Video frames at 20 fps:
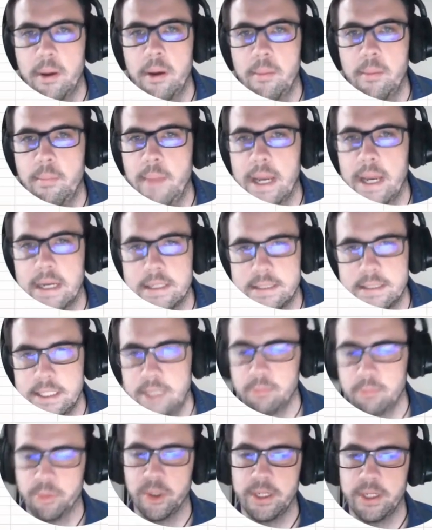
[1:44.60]

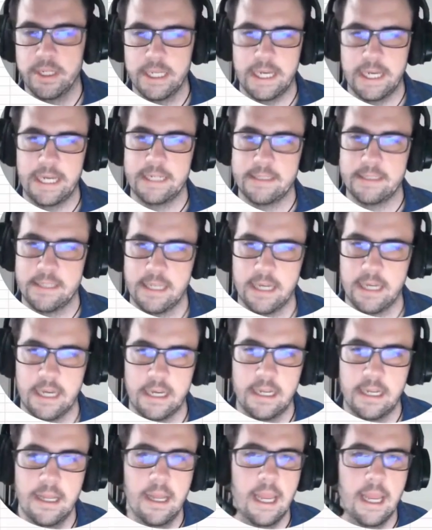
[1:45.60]
magazine print ads
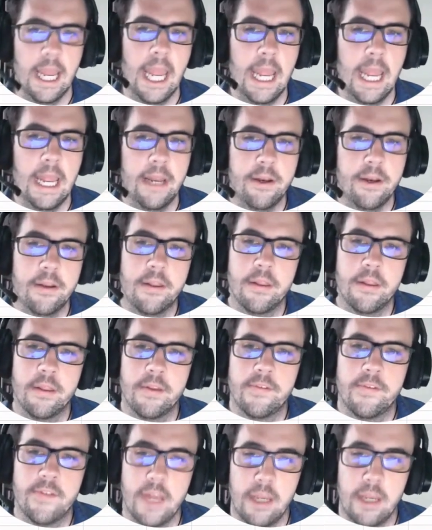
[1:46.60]
here, and the
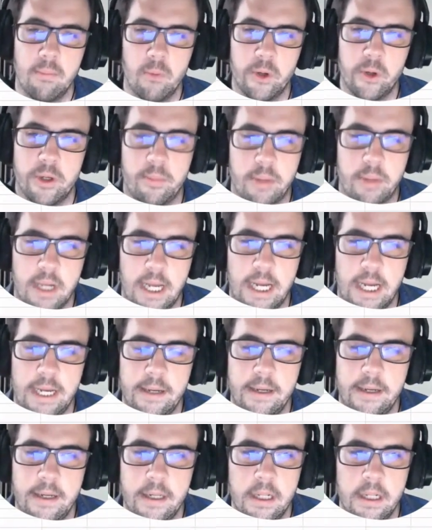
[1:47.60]
same would apply.
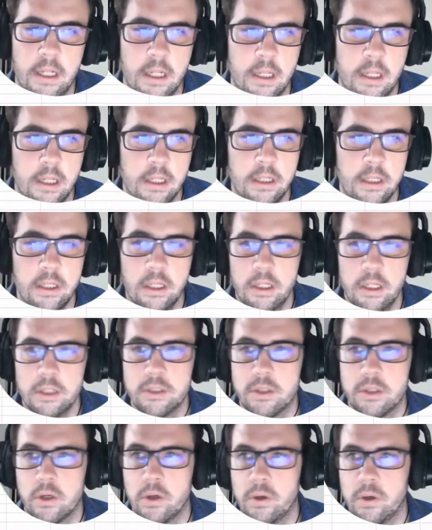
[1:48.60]

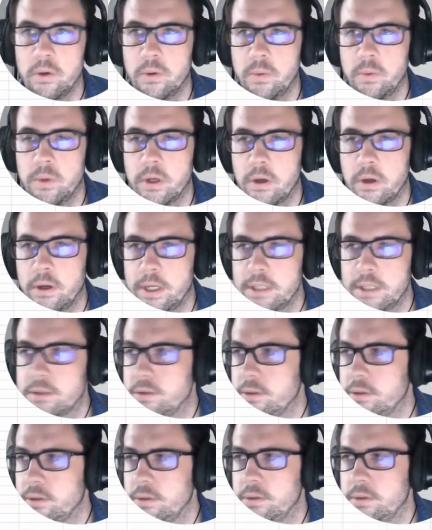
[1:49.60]
So we're going
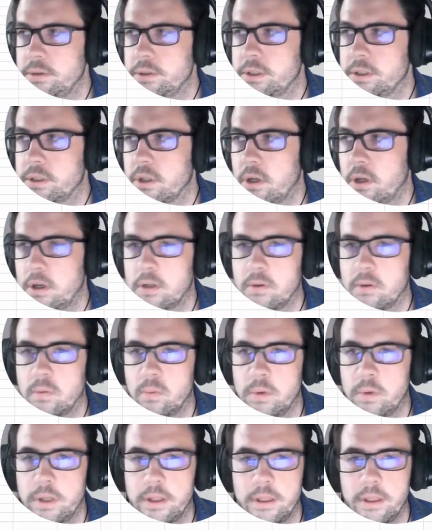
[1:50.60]
to start
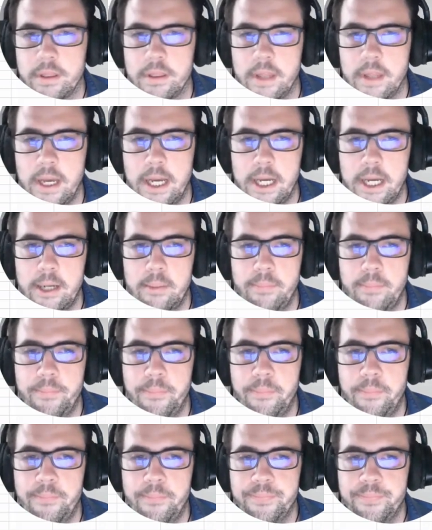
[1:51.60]
with
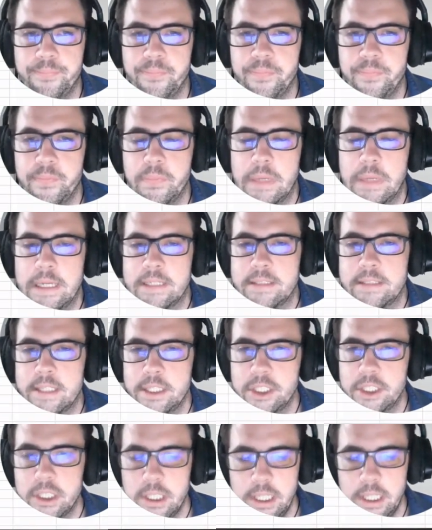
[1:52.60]

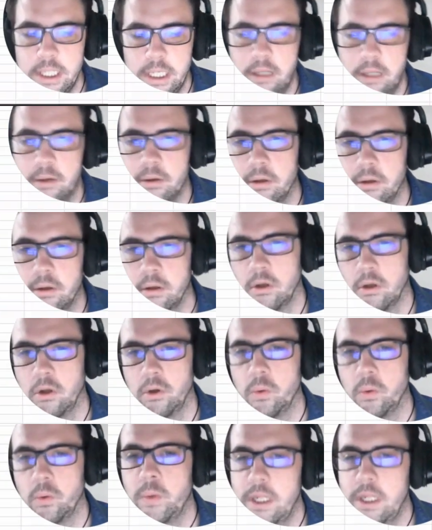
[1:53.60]
essentially
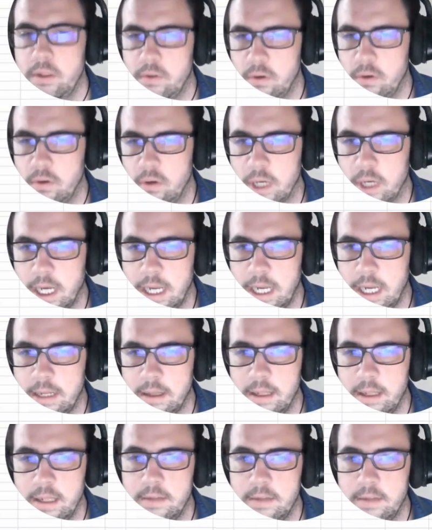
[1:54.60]
we need to look at
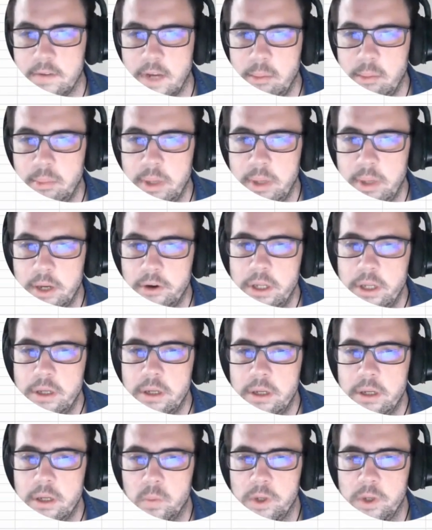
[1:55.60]
the time period
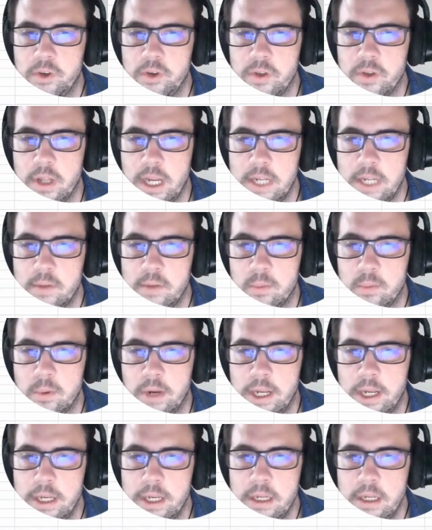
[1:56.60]
in which the ads were
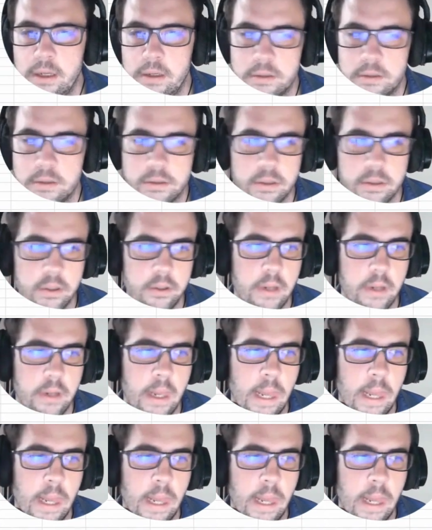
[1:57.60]
running. So